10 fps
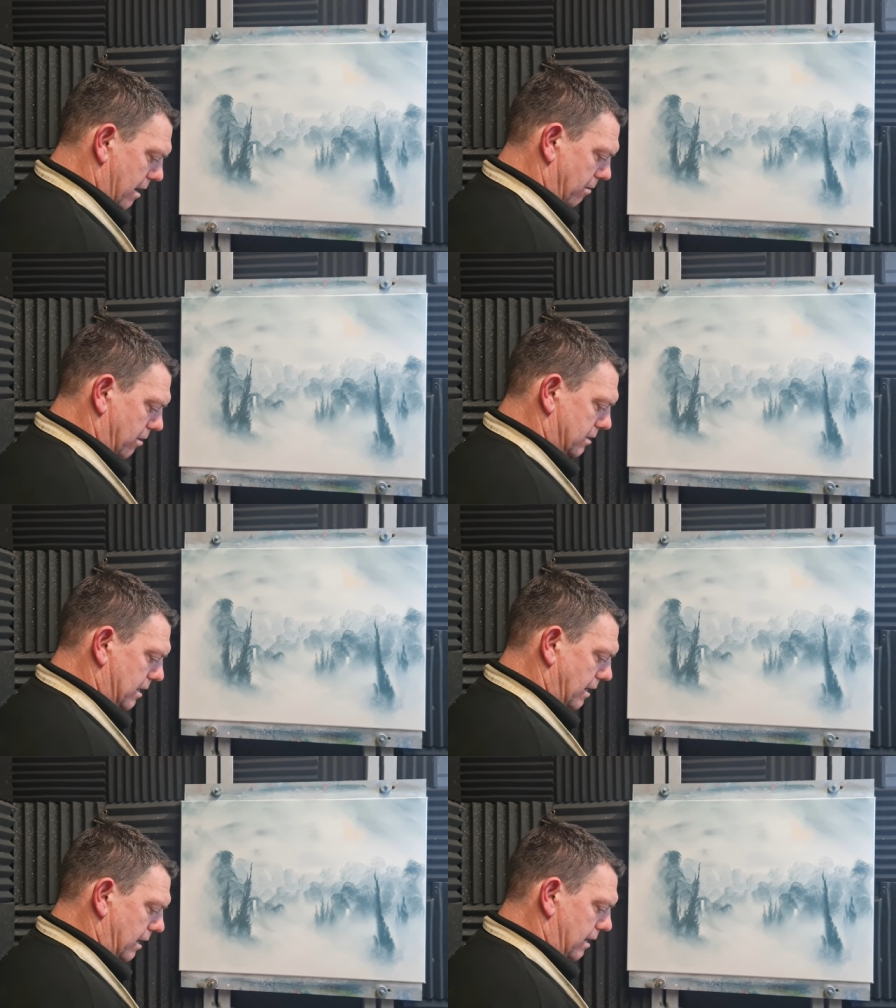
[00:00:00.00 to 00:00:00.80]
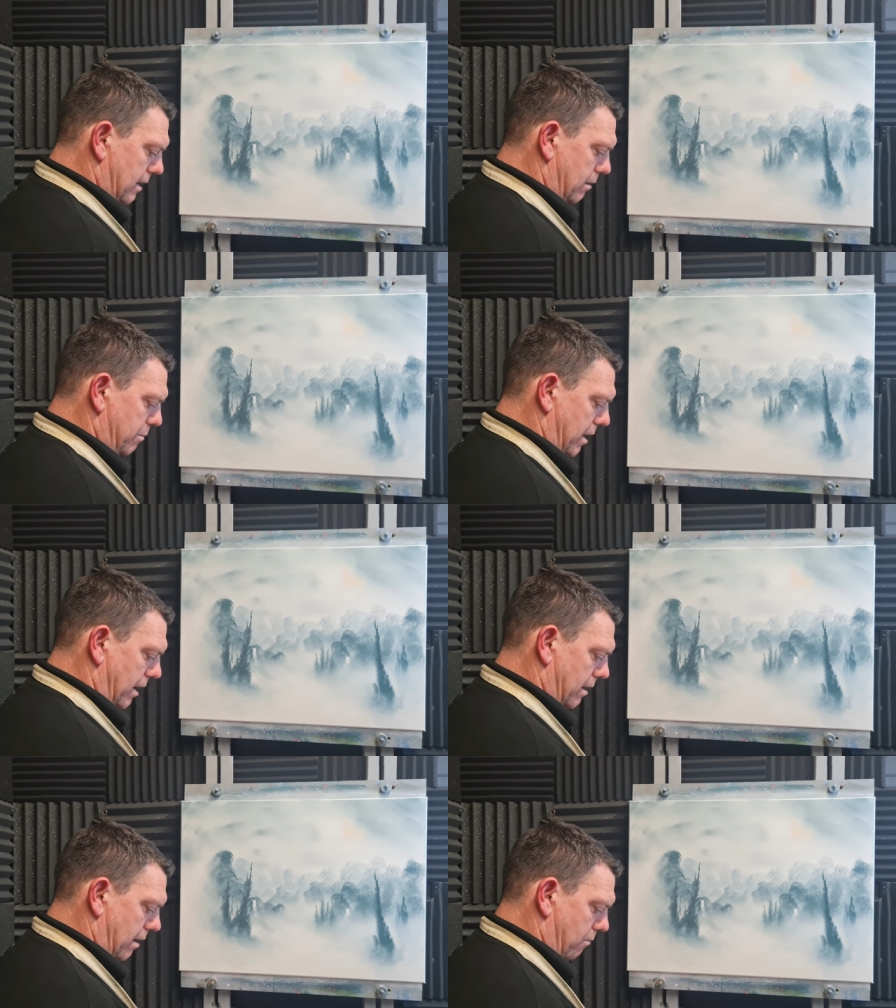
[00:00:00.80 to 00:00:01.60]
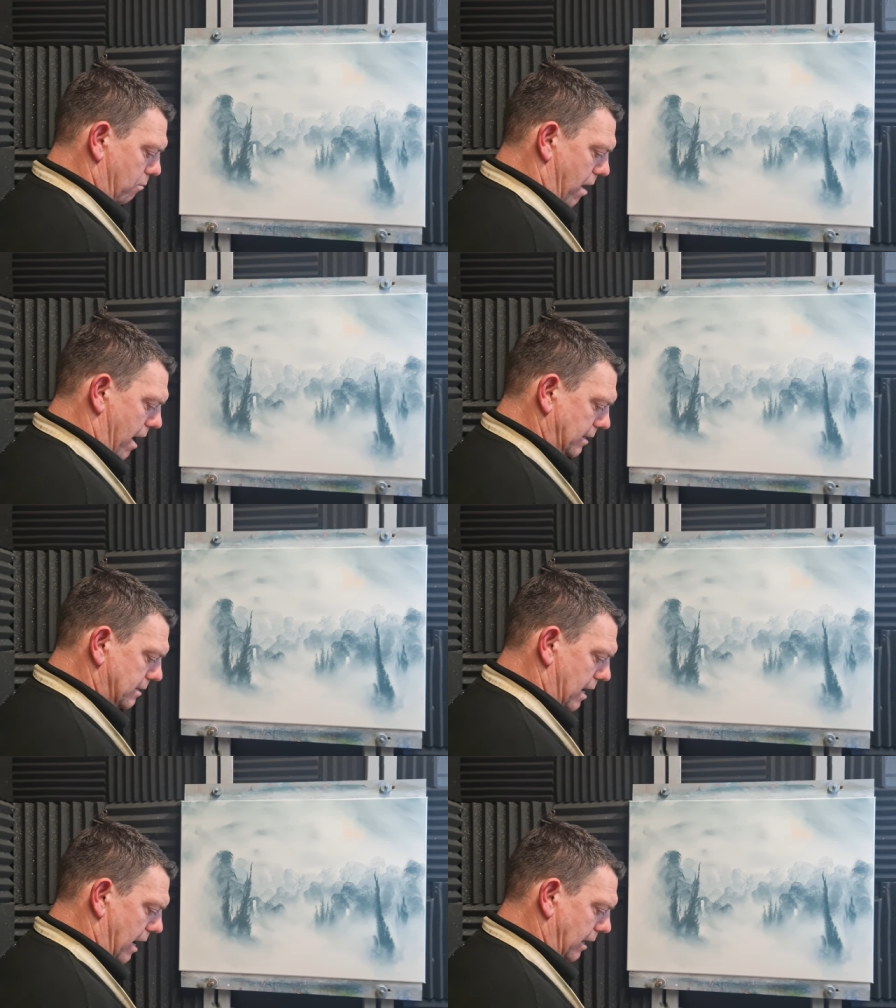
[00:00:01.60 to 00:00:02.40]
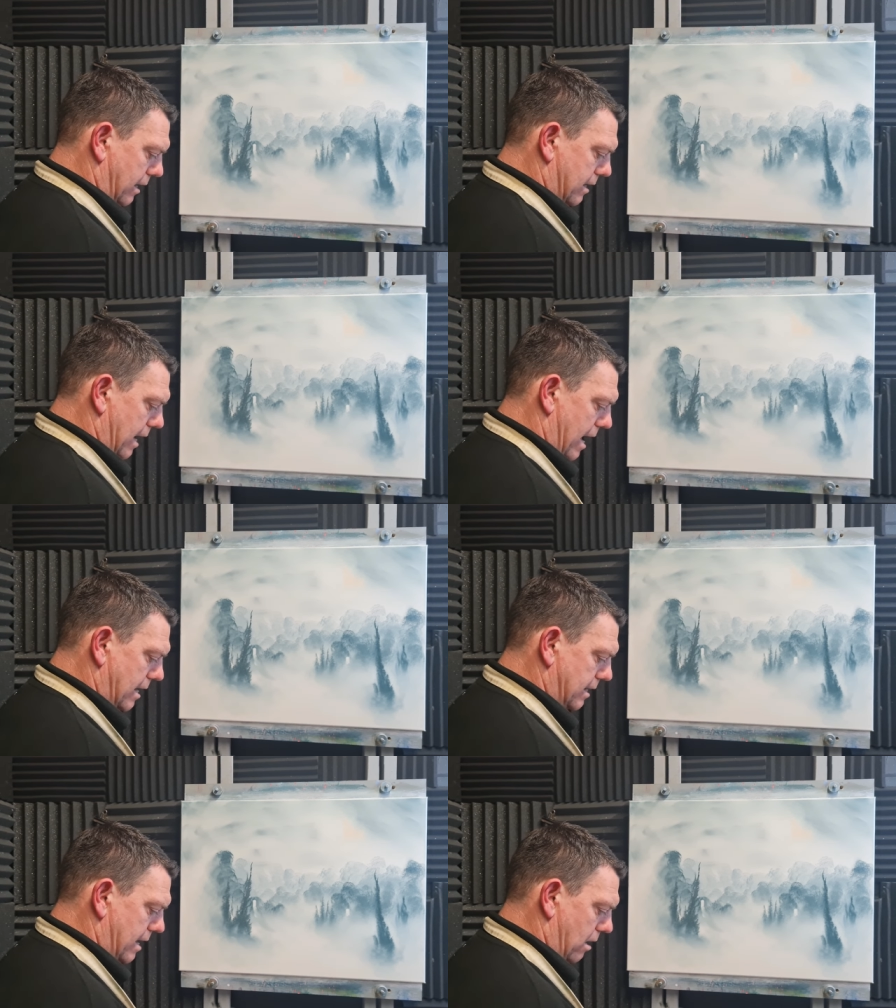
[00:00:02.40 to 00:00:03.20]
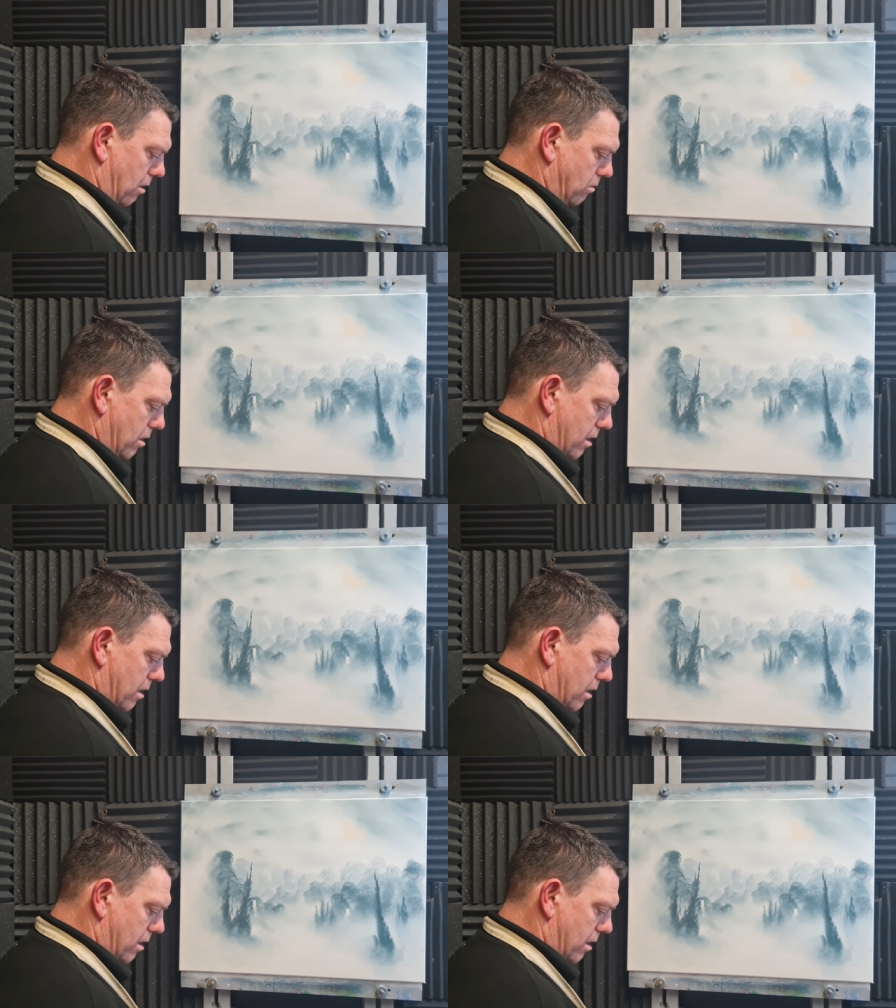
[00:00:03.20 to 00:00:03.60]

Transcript: I'm going to take a little bit of white and cad yellow,